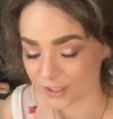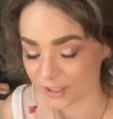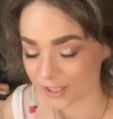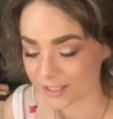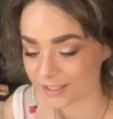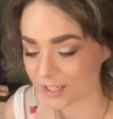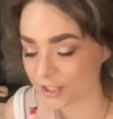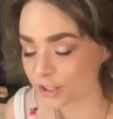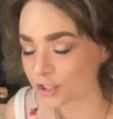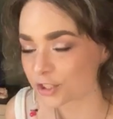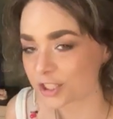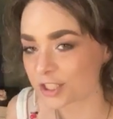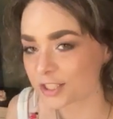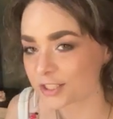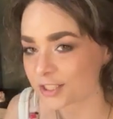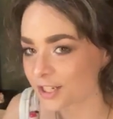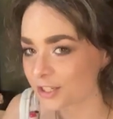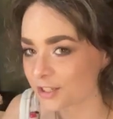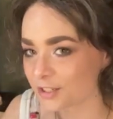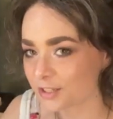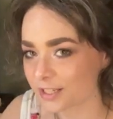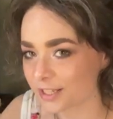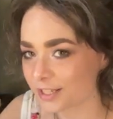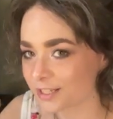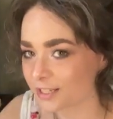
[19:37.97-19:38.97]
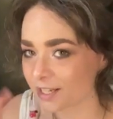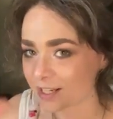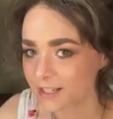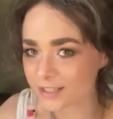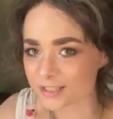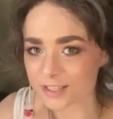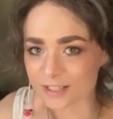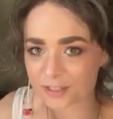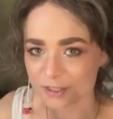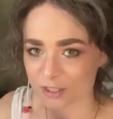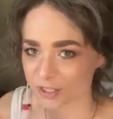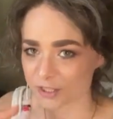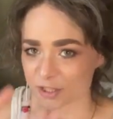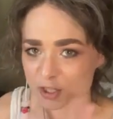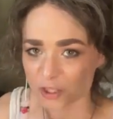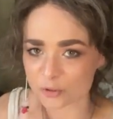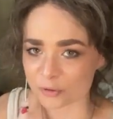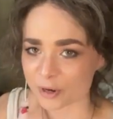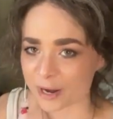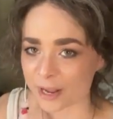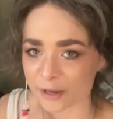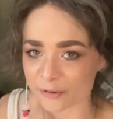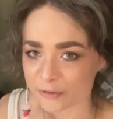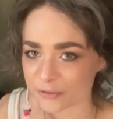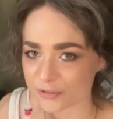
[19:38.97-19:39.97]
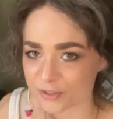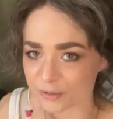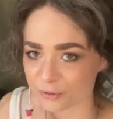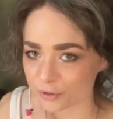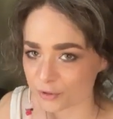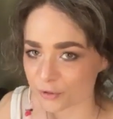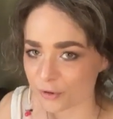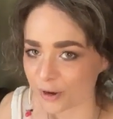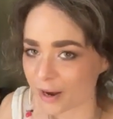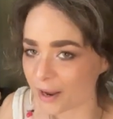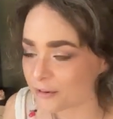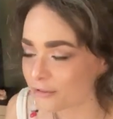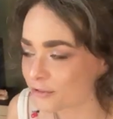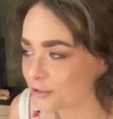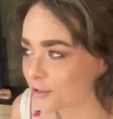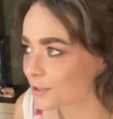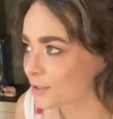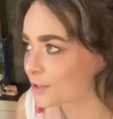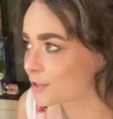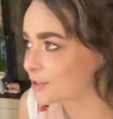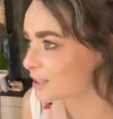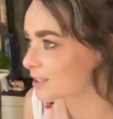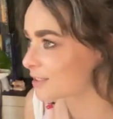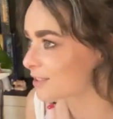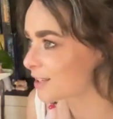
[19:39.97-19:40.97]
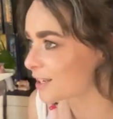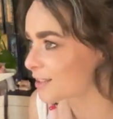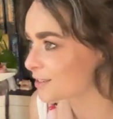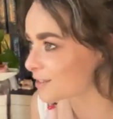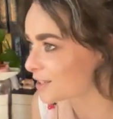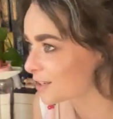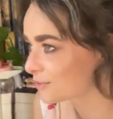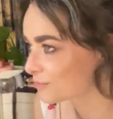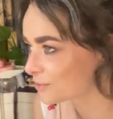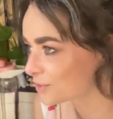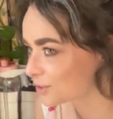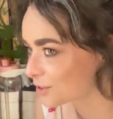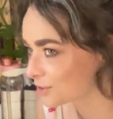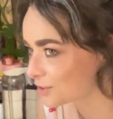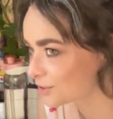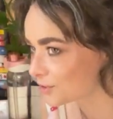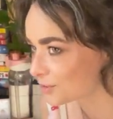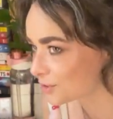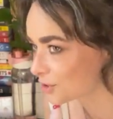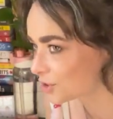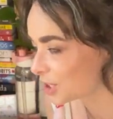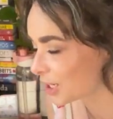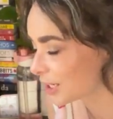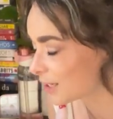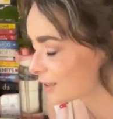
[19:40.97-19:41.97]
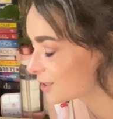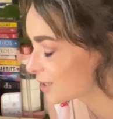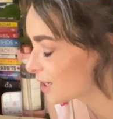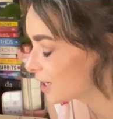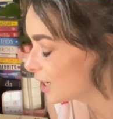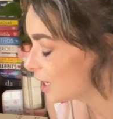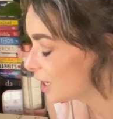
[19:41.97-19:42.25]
There in the graphs, there were graphs shown and shit.